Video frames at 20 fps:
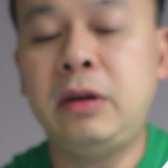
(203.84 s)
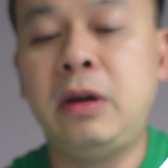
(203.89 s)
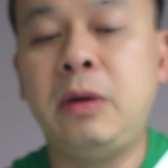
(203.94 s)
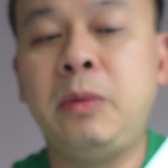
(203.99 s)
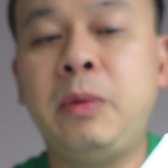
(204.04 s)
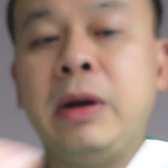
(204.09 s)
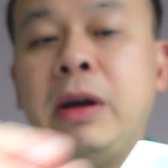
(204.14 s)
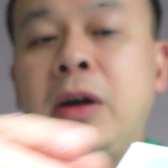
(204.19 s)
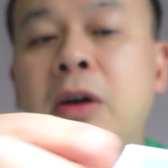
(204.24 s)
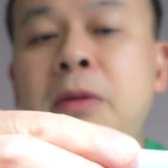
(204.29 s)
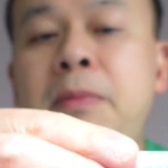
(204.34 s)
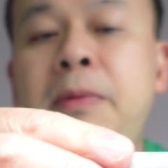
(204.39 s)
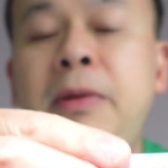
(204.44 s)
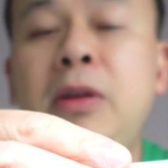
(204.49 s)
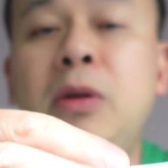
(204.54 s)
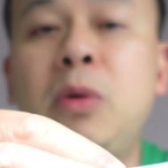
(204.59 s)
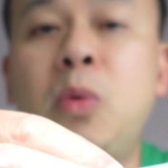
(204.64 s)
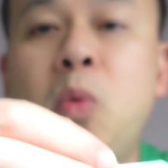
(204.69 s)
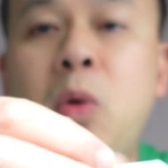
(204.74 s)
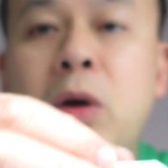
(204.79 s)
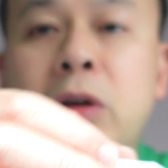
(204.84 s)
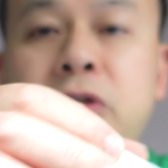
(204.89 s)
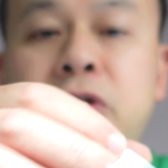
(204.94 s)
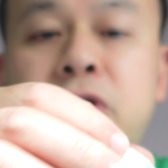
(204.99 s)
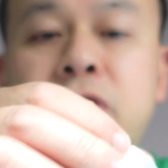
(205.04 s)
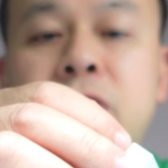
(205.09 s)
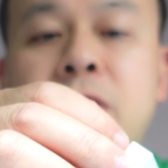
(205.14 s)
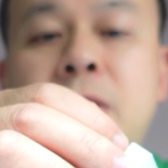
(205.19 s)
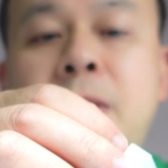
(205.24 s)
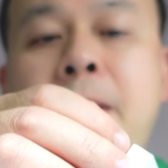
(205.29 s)
When I open the
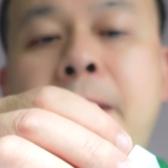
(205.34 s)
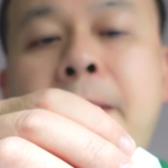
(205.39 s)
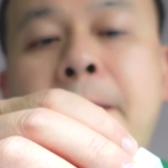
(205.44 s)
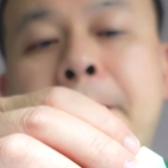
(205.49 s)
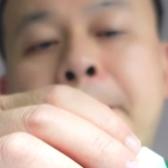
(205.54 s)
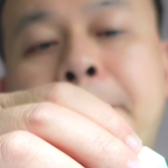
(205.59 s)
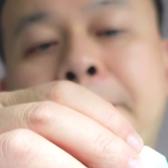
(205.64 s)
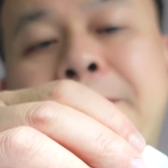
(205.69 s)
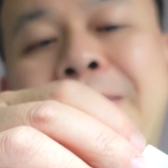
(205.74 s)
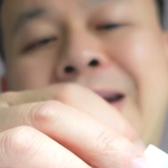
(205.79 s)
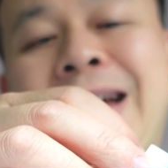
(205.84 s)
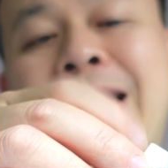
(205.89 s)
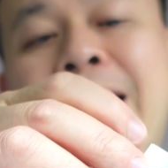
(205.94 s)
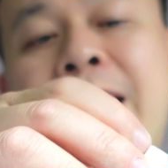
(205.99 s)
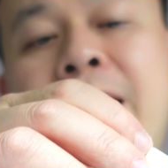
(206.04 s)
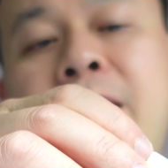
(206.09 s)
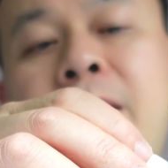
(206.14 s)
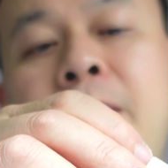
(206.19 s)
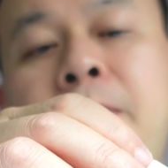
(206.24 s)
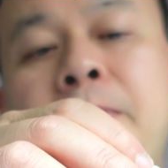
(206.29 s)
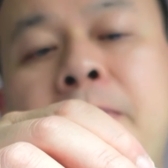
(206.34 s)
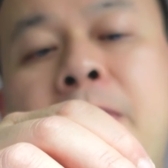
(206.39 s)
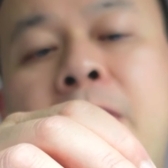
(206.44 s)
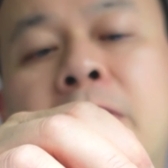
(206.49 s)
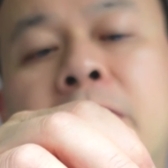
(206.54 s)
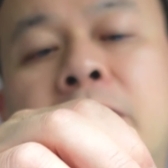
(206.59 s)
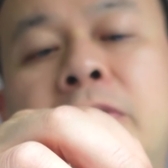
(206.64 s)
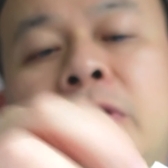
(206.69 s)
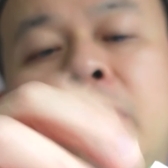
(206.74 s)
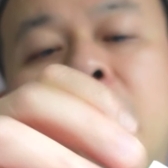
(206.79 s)
watch band
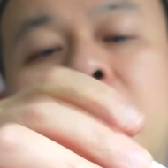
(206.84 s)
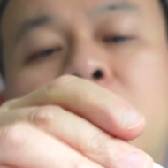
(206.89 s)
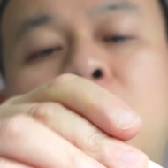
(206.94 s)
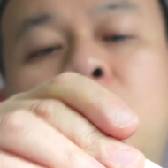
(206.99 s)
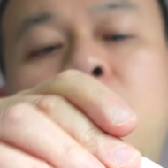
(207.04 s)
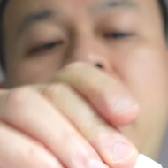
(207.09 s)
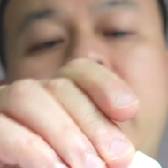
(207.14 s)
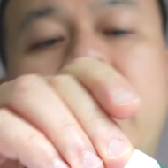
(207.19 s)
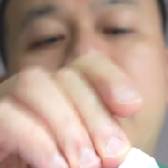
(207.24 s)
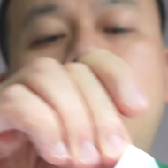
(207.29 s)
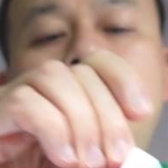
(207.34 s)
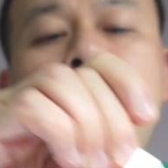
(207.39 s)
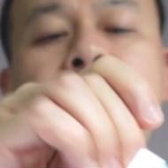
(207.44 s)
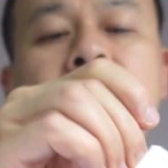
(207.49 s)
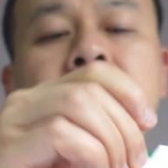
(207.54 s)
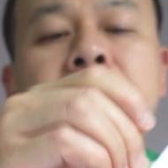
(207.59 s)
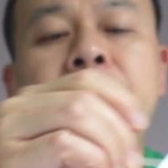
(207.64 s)
box as well,